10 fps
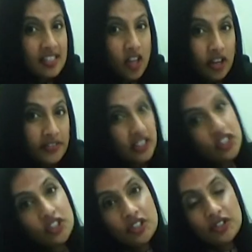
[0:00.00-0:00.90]
is often
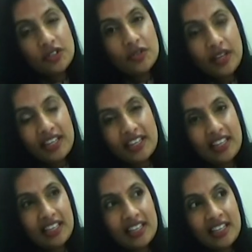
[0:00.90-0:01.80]
true
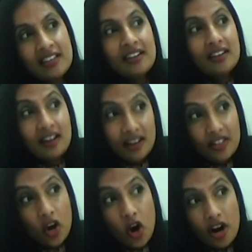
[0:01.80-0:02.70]
in
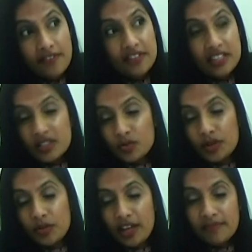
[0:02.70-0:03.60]
the office,
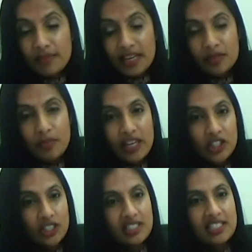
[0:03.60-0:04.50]
where we have many
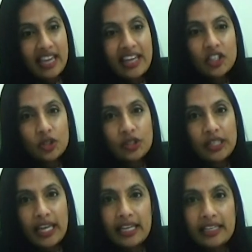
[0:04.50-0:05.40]
patients
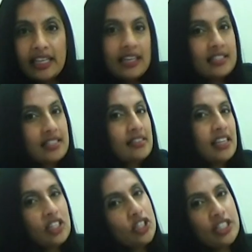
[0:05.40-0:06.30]
scheduled and
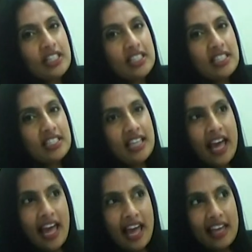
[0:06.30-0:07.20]
cancellations
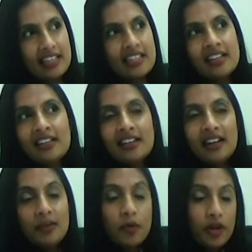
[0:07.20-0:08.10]
and
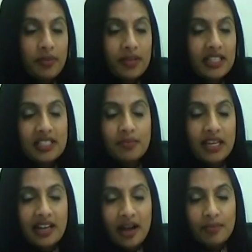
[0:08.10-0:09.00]
appointments
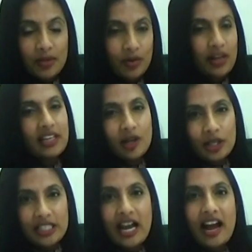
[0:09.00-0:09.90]
may not be running
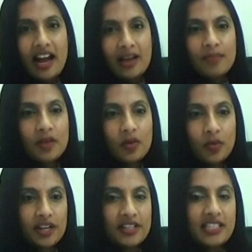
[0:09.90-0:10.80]
on time.
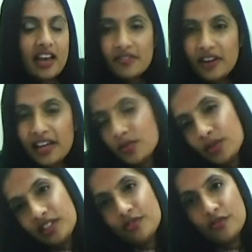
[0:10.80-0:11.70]
Whereas I find
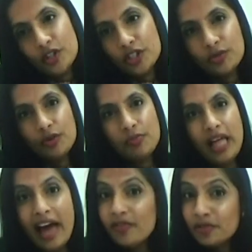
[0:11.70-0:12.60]
with the virtual
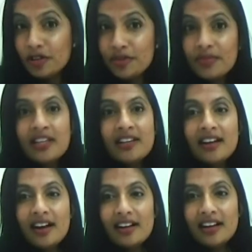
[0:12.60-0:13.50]
platform,
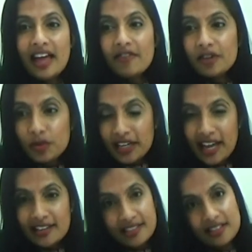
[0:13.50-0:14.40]
everyone
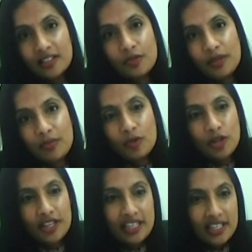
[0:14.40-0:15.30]
has a little bit
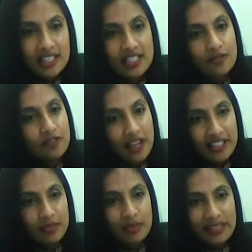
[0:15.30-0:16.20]
more ease and
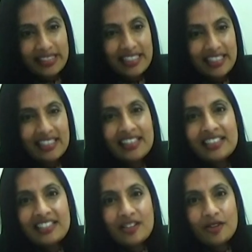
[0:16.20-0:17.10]
flexibility,
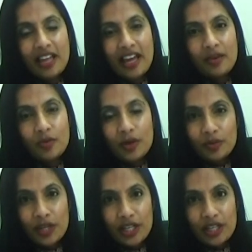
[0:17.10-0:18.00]
so that
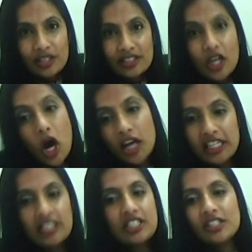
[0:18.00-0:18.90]
when we're
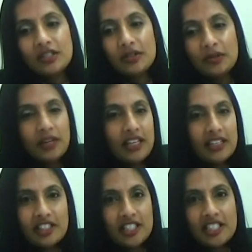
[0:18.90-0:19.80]
talking to you,
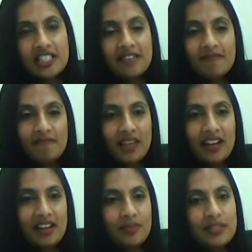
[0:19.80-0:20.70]
it just
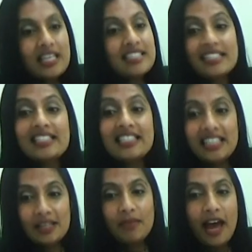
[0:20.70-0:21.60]
doesn't
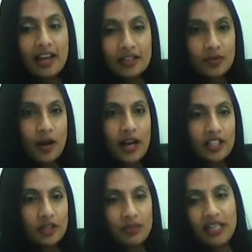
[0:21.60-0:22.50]
seem as
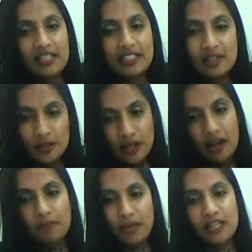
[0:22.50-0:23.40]
rushed, because there's
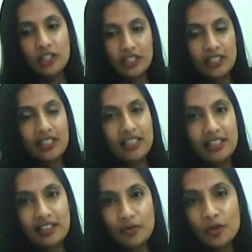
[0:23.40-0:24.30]
not a patient
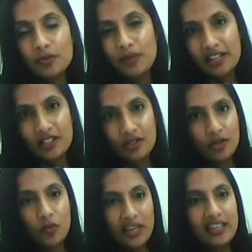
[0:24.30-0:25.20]
in the room next
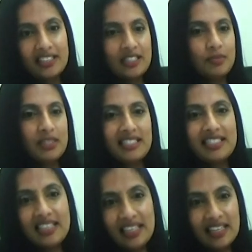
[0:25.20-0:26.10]
door waiting to be
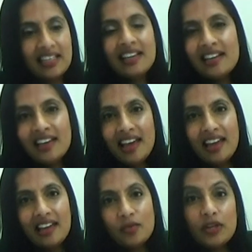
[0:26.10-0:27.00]
seen,
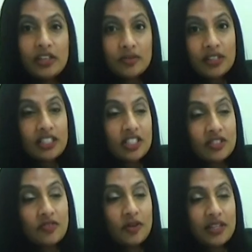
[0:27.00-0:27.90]
and we can really
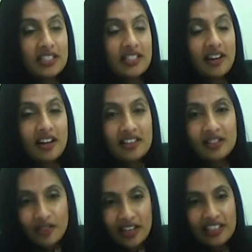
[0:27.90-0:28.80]
just focus our
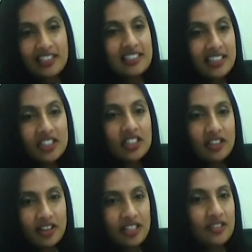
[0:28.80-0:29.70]
undivided
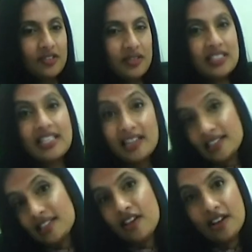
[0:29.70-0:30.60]
attention on you and take
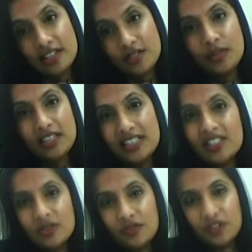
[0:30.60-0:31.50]
as long as we need
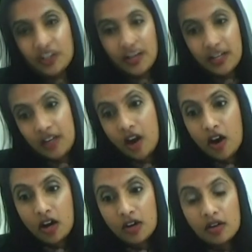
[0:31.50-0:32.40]
to. During
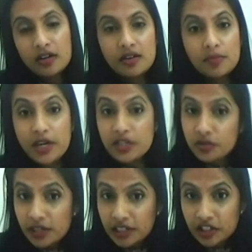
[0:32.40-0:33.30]
our
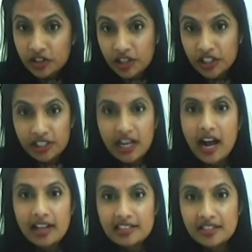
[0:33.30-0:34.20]
breast reconstruction
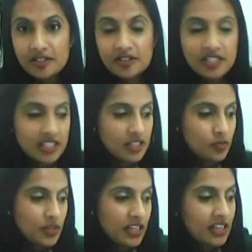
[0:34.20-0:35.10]
consults,
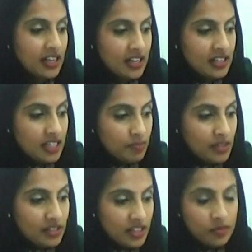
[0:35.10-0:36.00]
is we
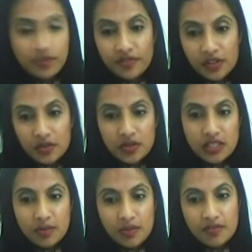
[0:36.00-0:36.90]
typically review
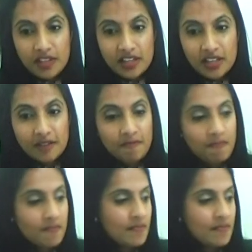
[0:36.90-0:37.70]
some of the